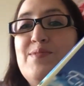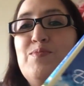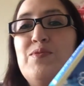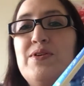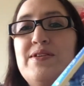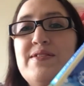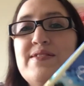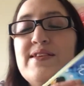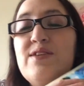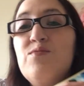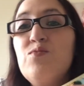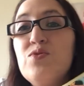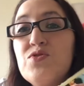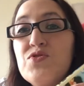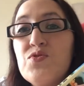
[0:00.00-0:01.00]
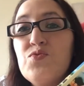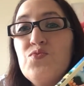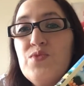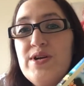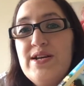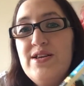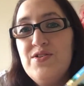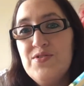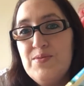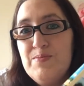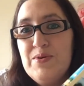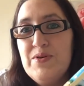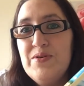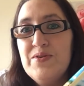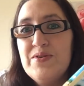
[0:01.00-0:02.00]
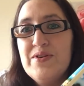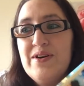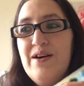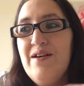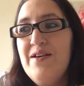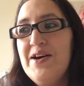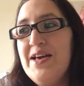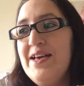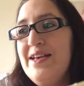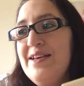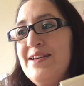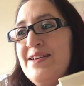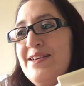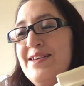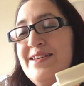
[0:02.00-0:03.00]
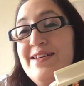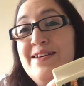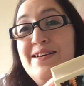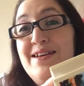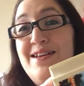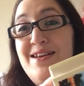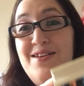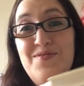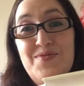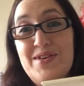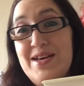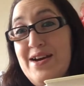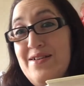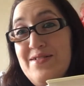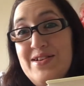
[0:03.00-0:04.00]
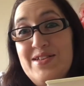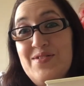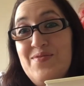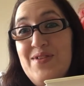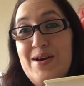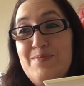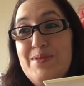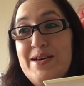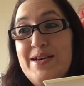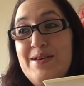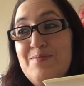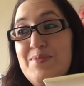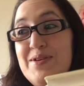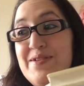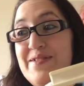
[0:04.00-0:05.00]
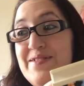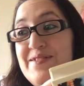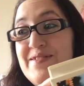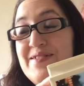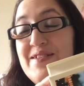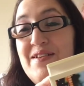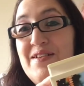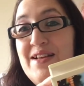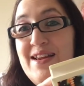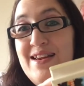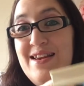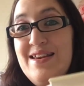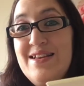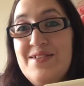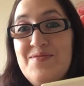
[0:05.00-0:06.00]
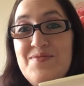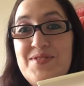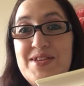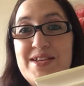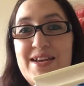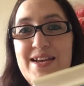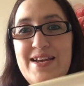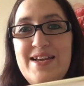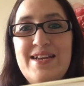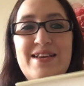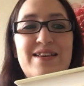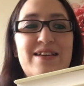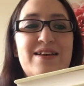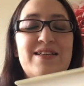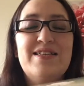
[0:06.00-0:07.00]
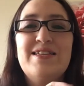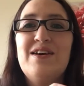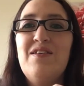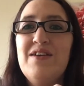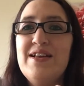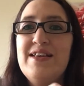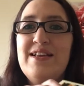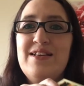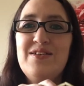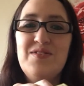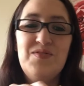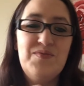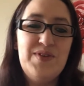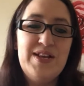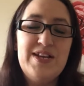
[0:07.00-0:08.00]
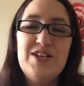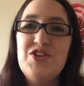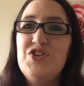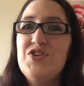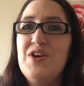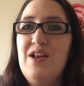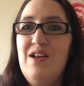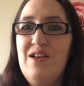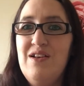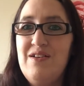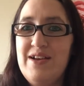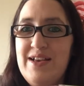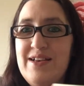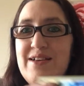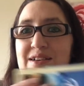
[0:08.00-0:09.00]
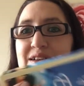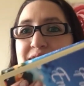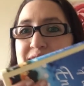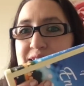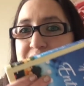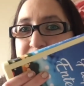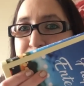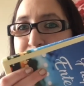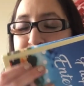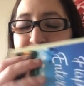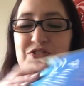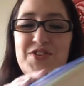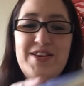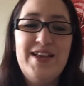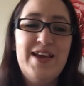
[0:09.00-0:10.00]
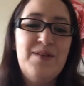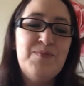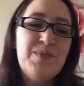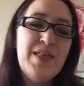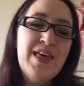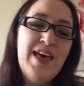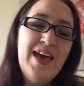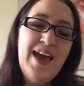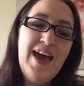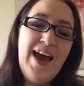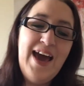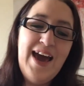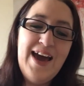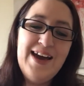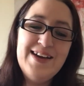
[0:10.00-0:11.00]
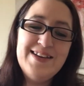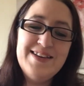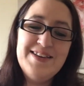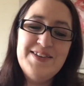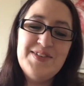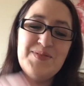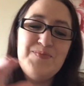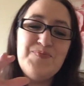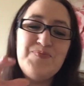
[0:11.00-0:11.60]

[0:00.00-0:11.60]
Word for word: spoilers. It was a really good book. I love the character Flappy because I lived in a tiny little village like I think it's mentioned in here and